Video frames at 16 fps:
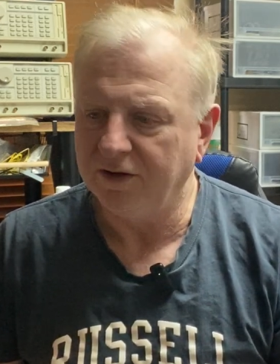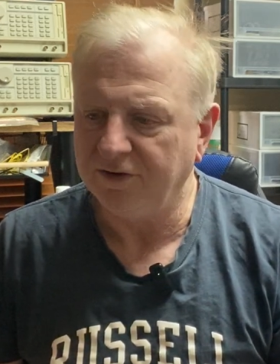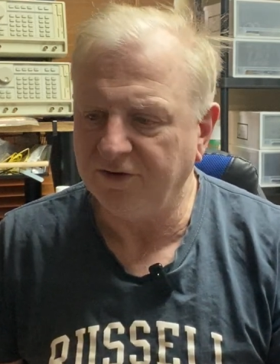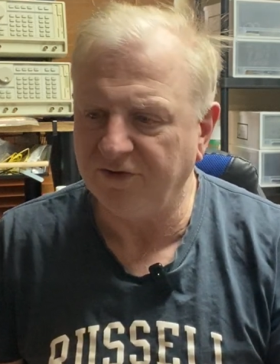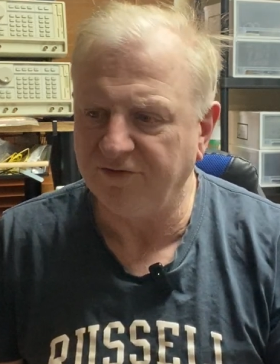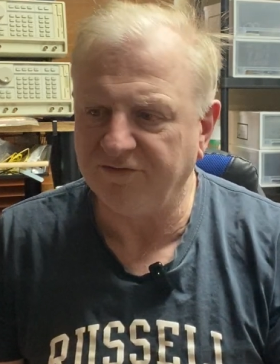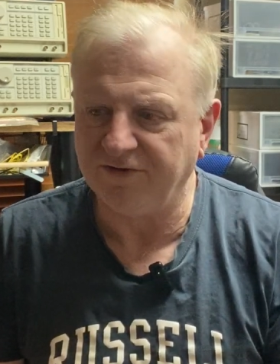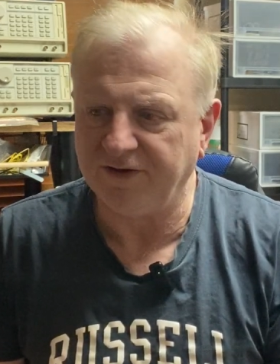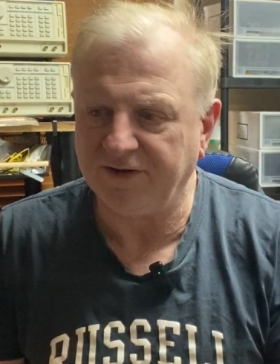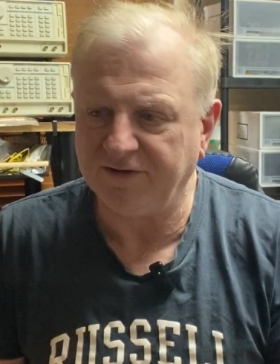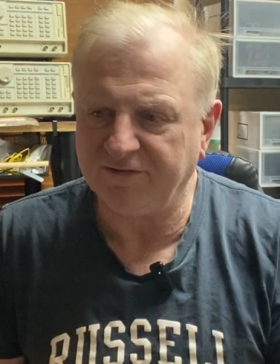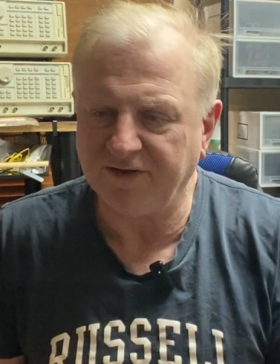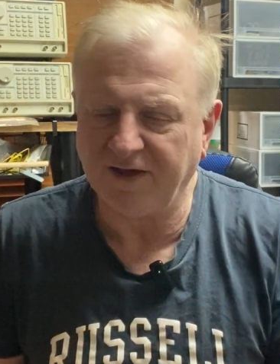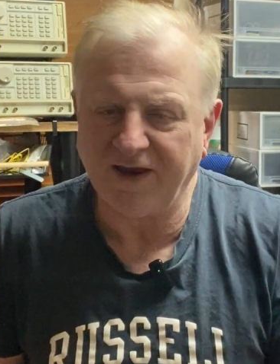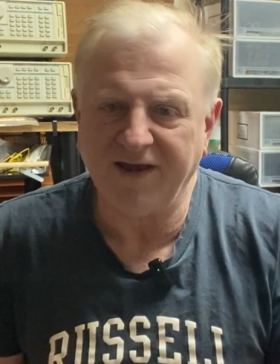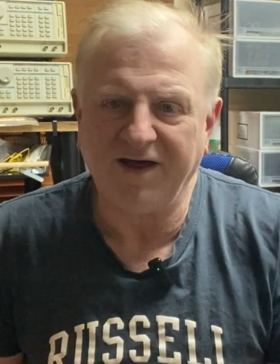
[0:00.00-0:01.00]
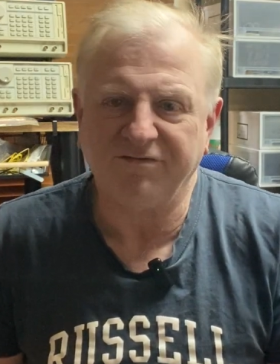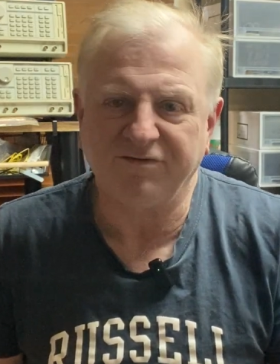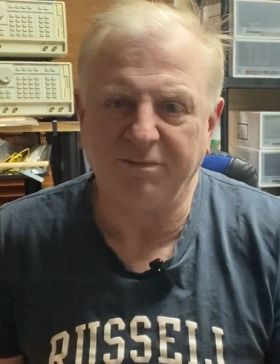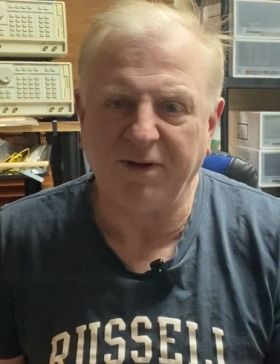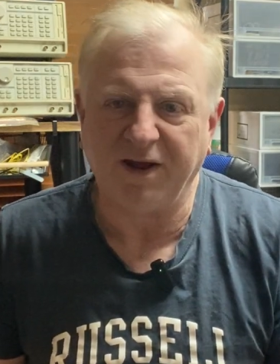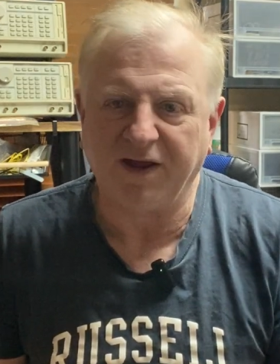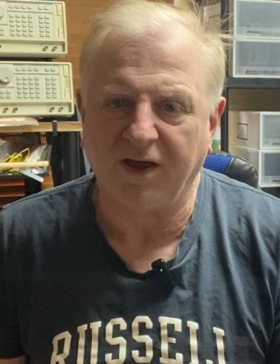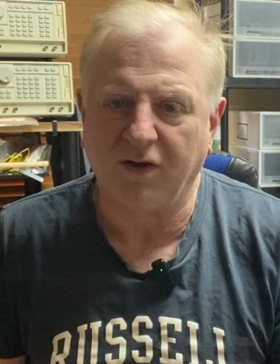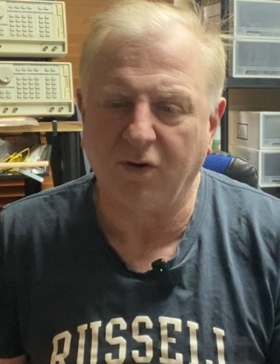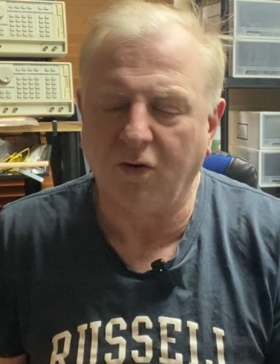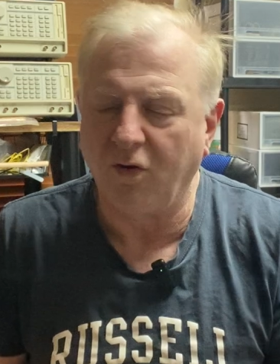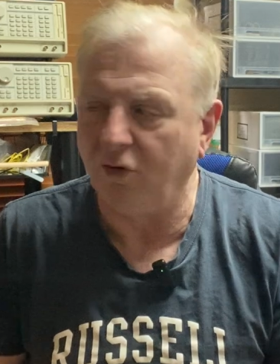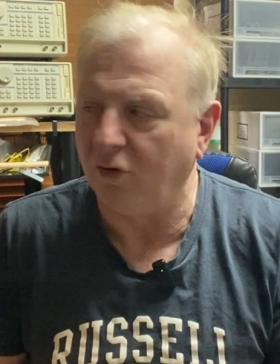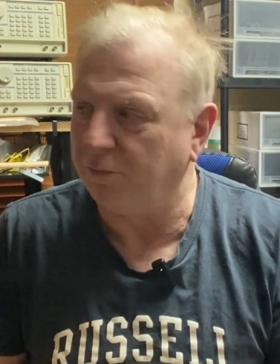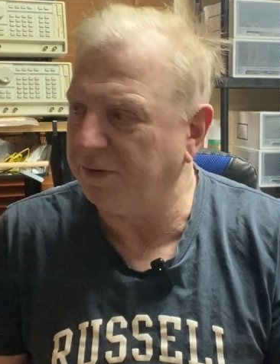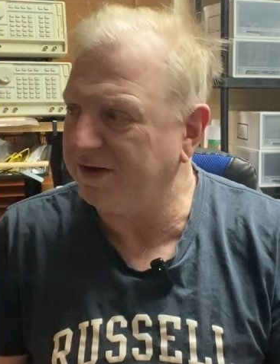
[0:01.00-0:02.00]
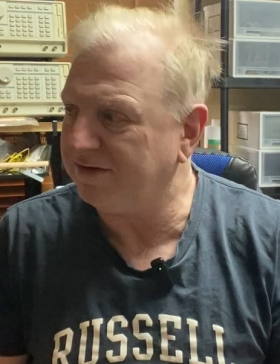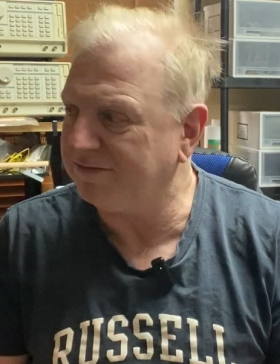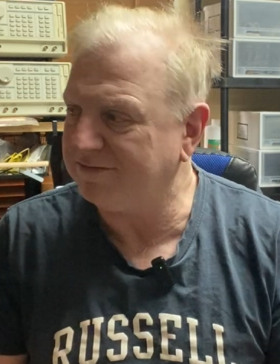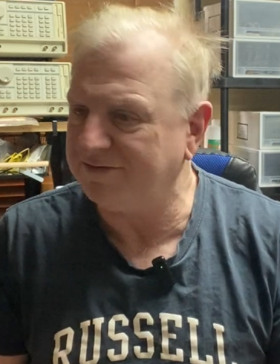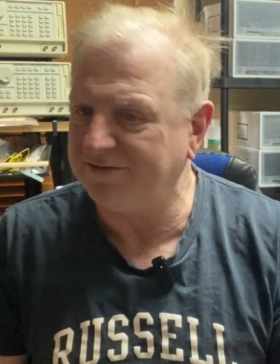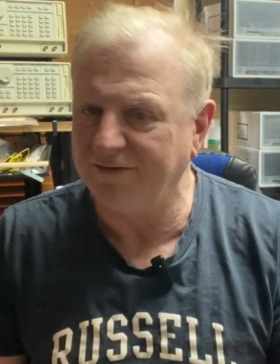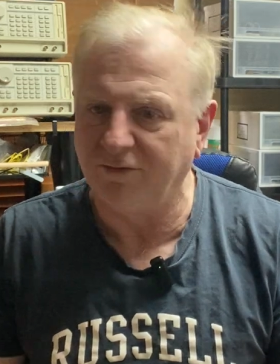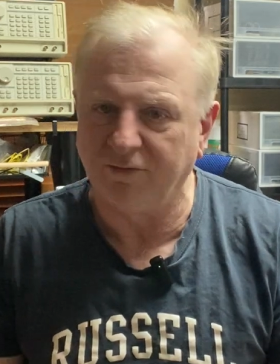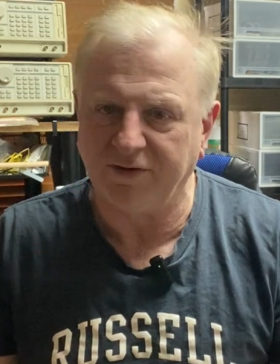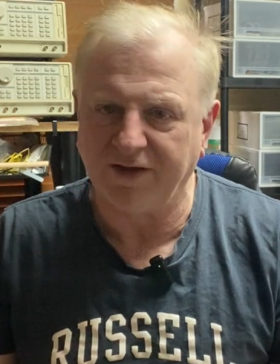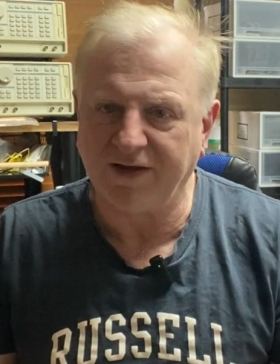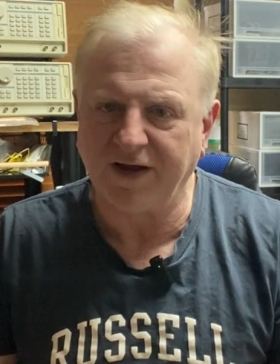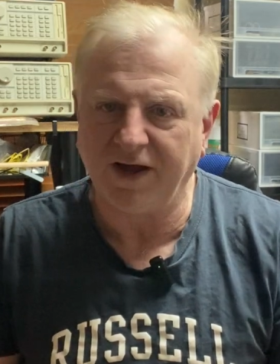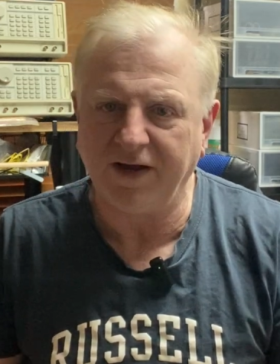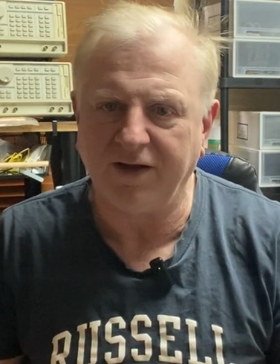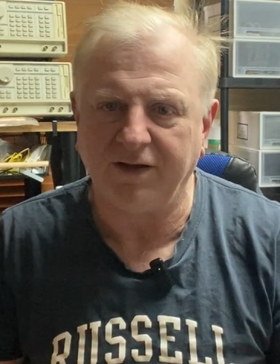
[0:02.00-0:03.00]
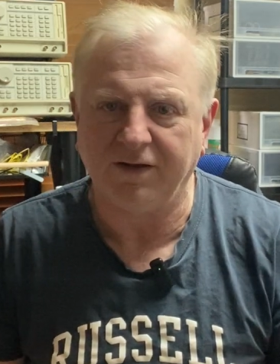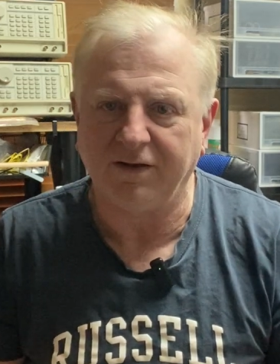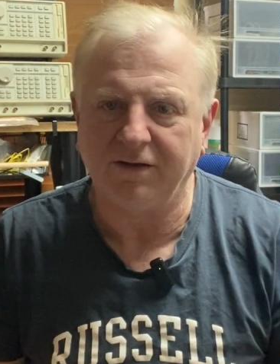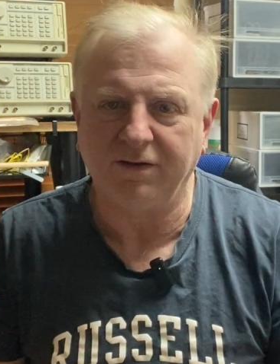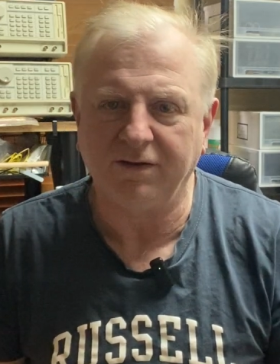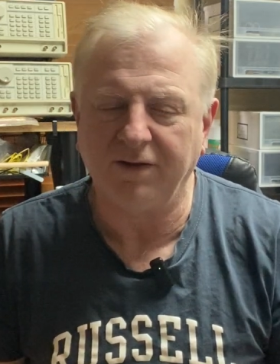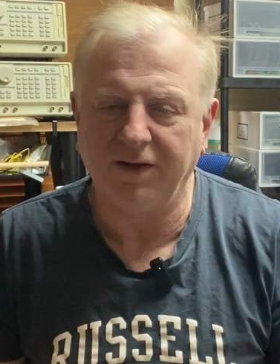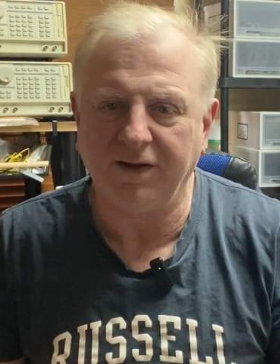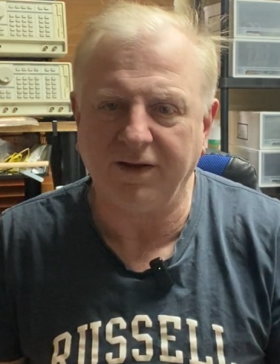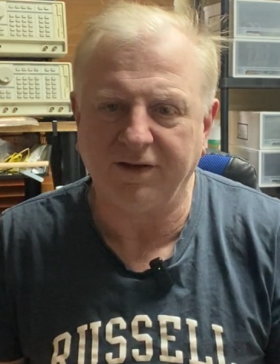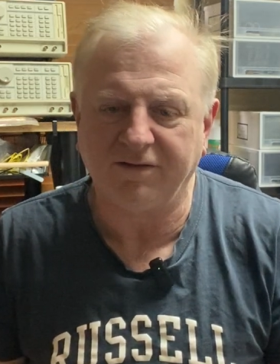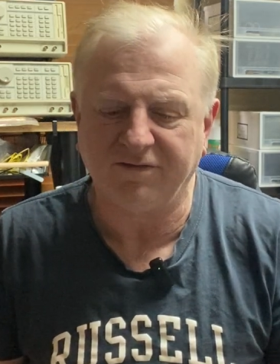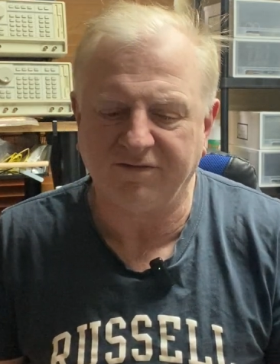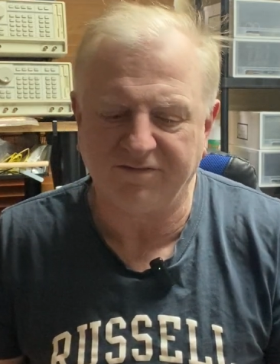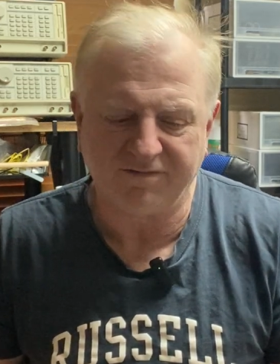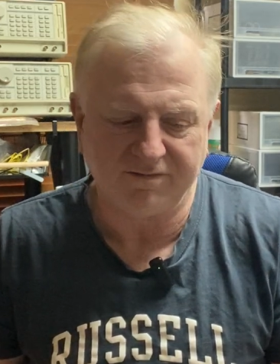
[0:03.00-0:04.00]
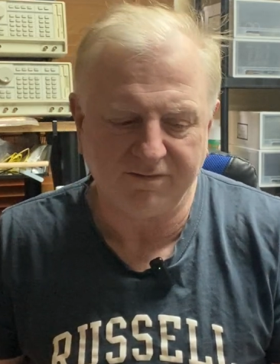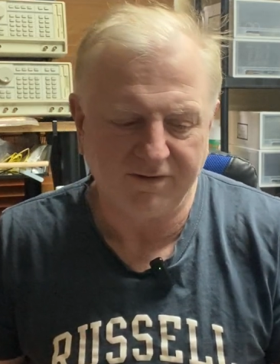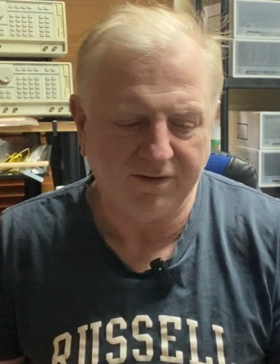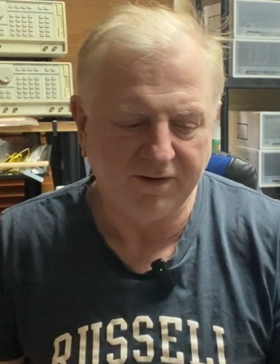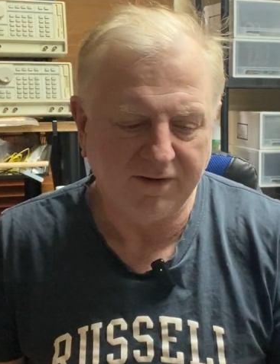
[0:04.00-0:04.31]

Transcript: usually enough to make a coil, but still you're cutting. It's